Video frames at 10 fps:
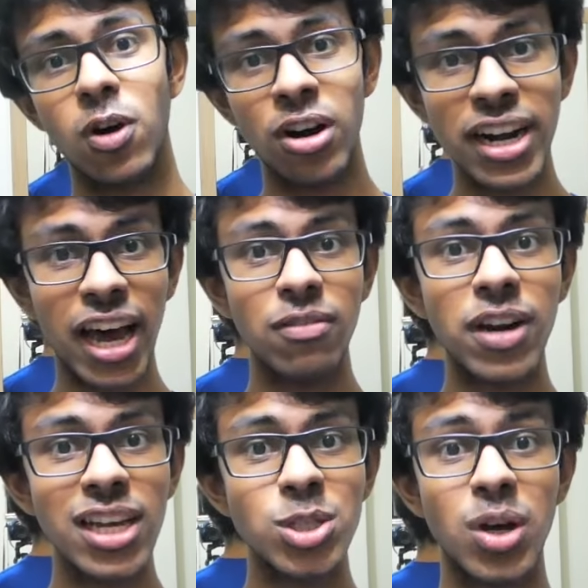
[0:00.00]
On an
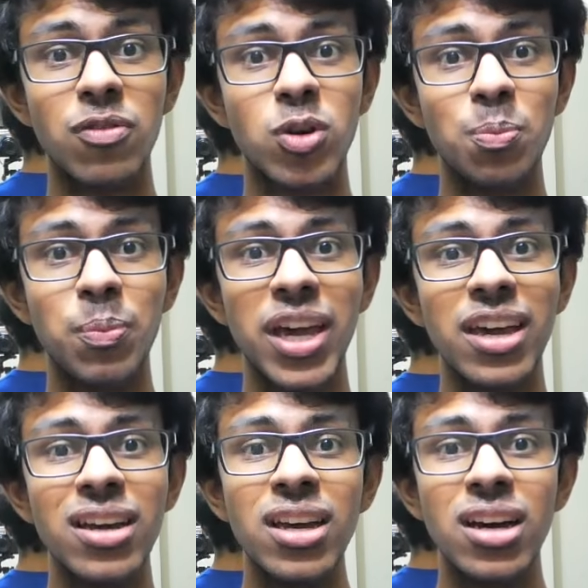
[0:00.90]
average, you have to
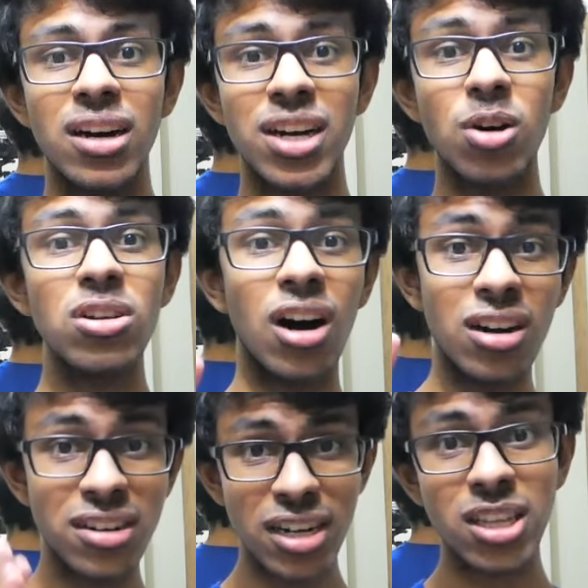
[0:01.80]
pay around
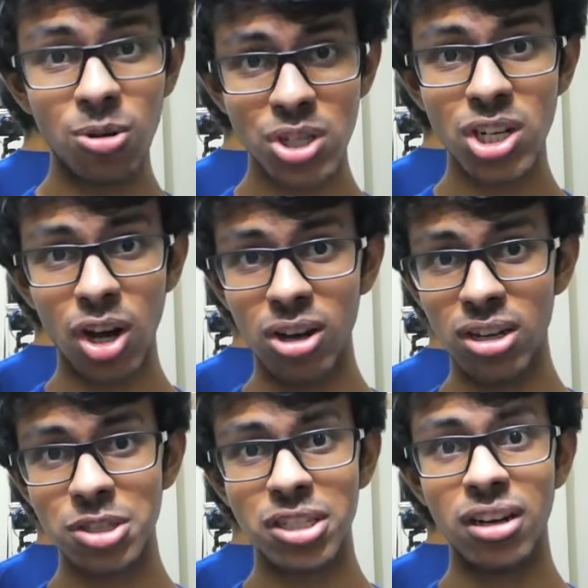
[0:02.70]

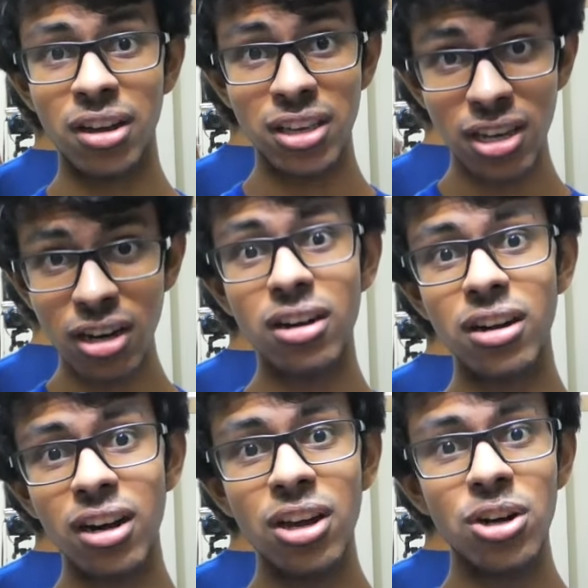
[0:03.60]
$100,000 a
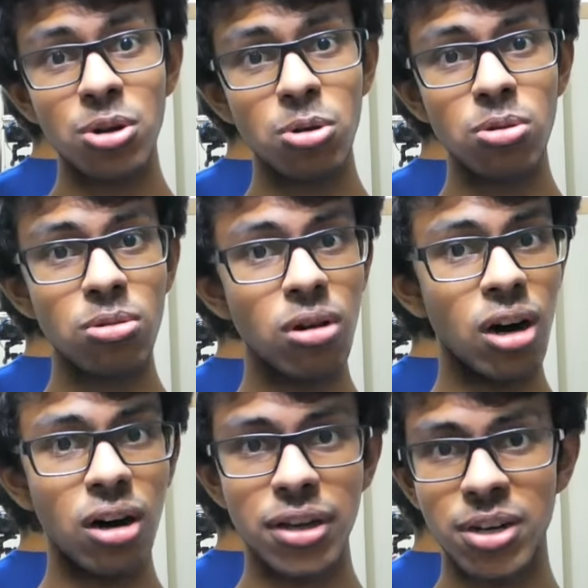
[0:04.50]
year
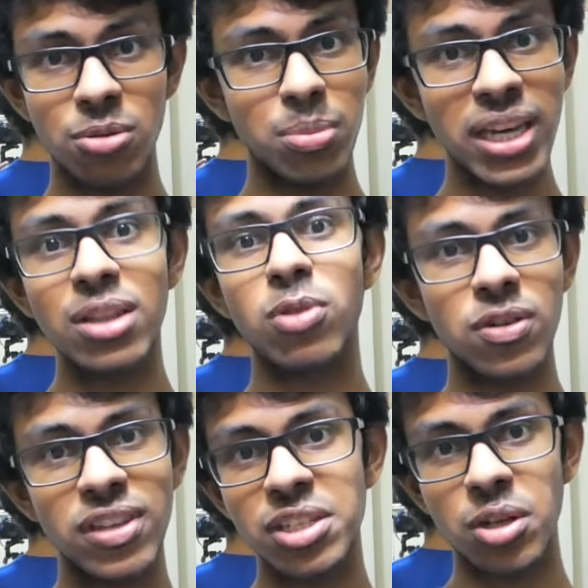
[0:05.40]
to, you know, be in one
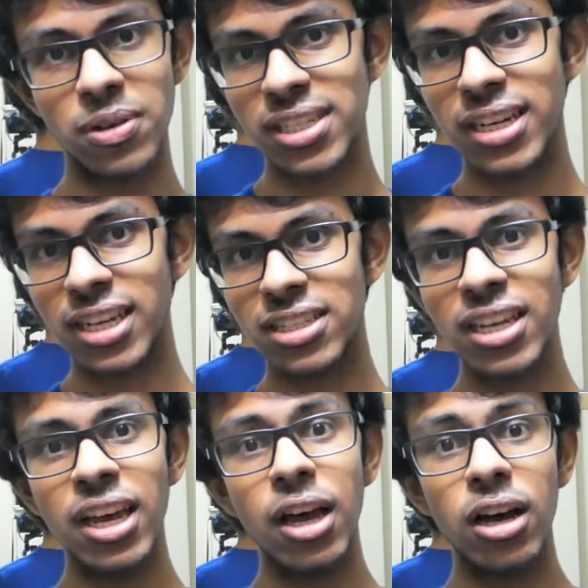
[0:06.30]
of these universities.